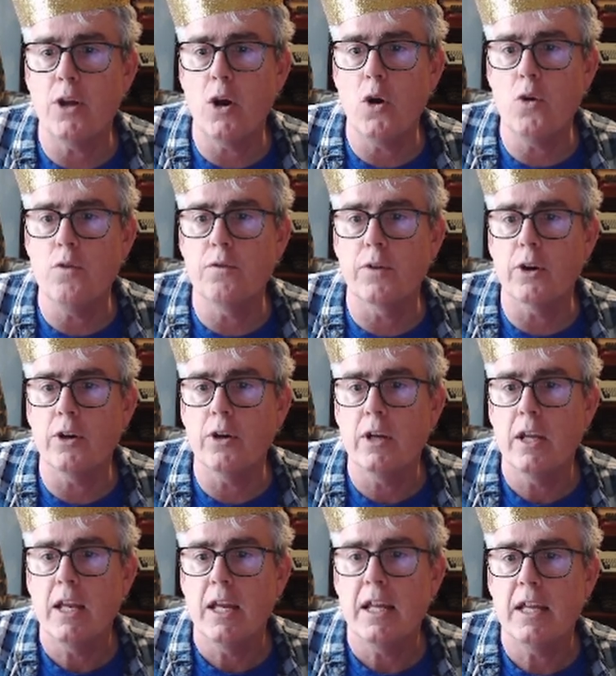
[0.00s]
over
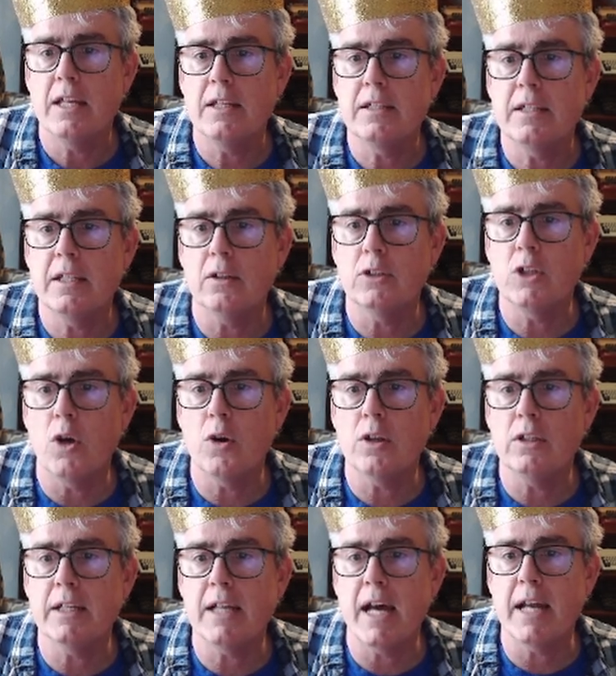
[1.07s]
until, don't
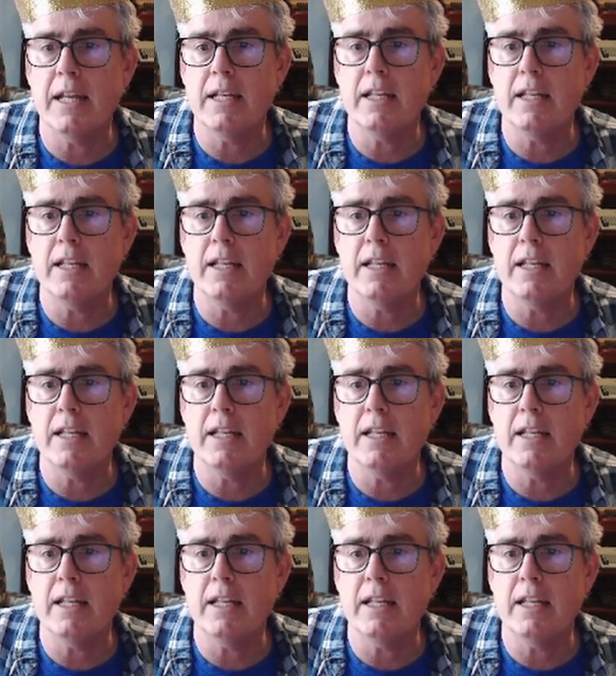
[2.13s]
click on it.